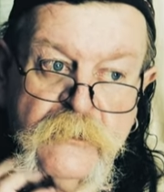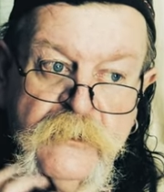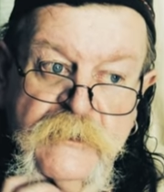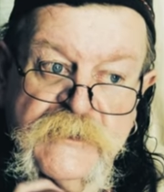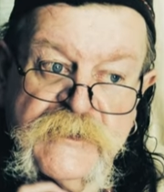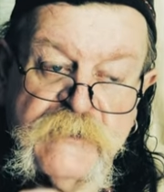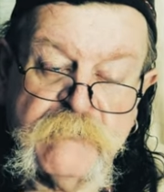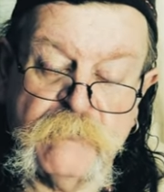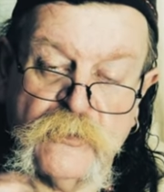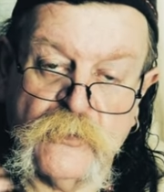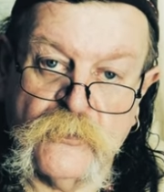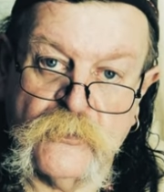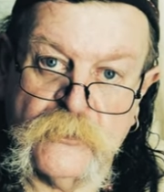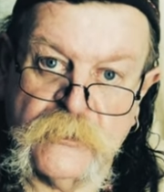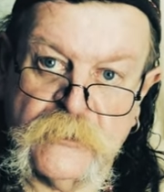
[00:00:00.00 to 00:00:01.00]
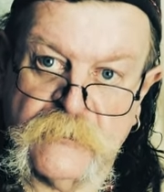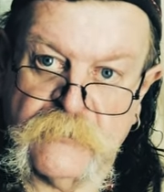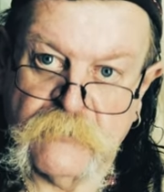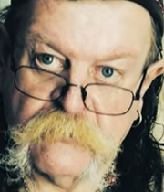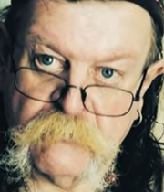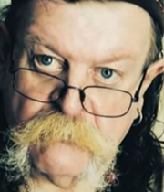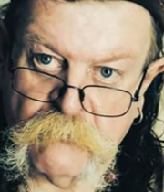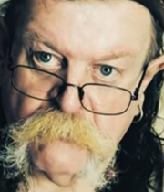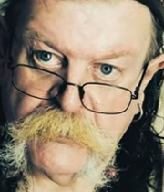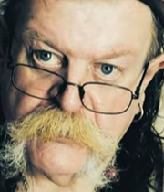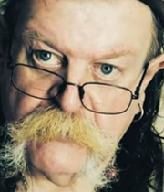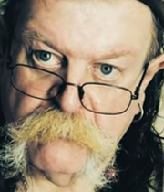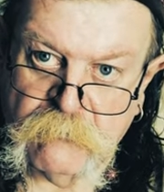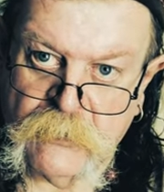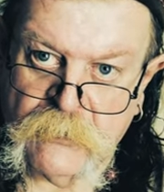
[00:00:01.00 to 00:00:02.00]
It's important when
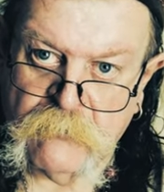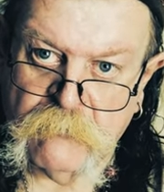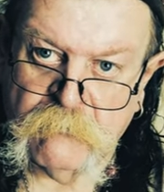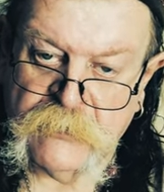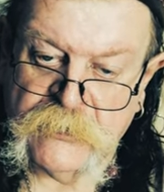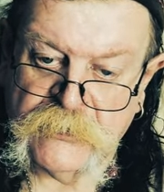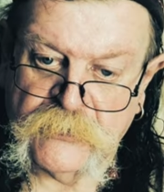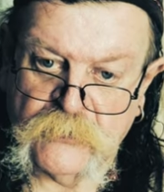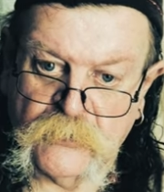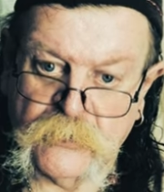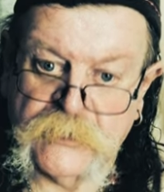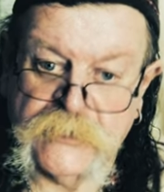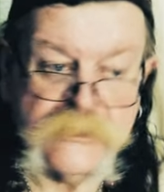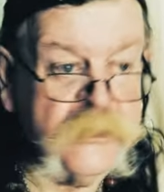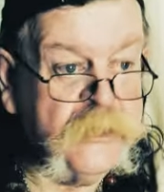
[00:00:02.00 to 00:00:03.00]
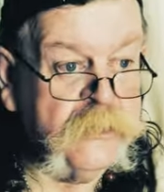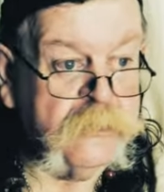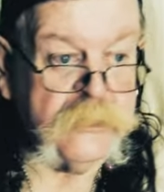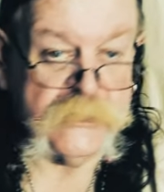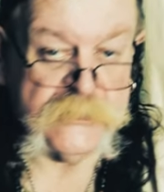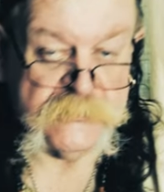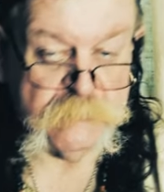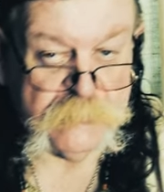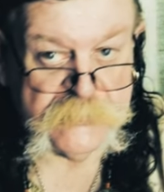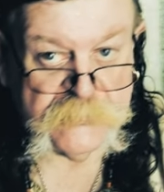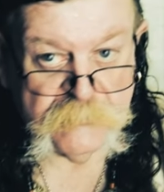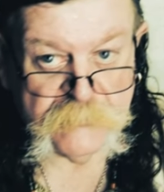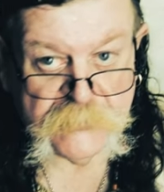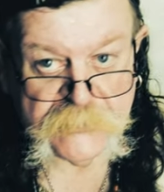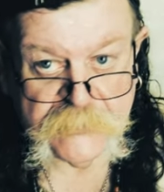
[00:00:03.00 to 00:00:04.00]
you mint coins, as we
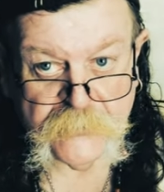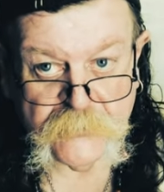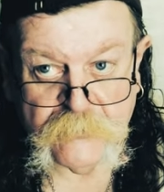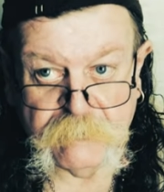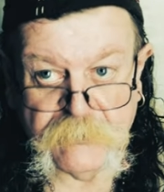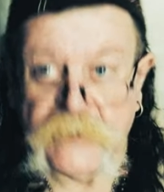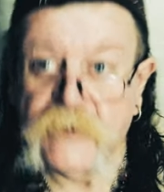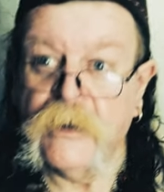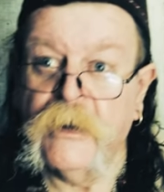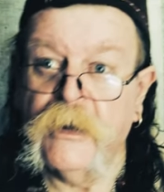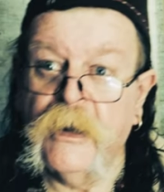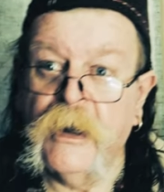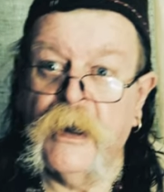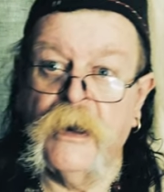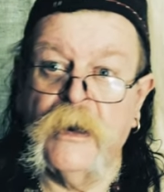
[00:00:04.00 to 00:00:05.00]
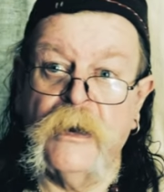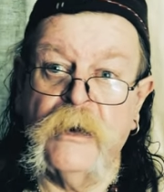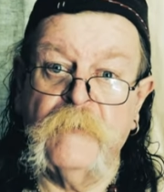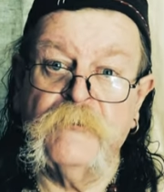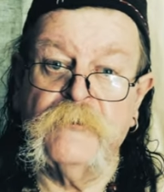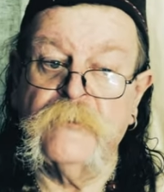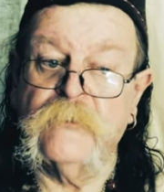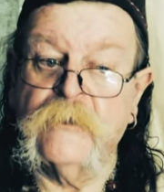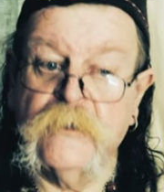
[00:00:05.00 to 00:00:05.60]
do in Derby, um,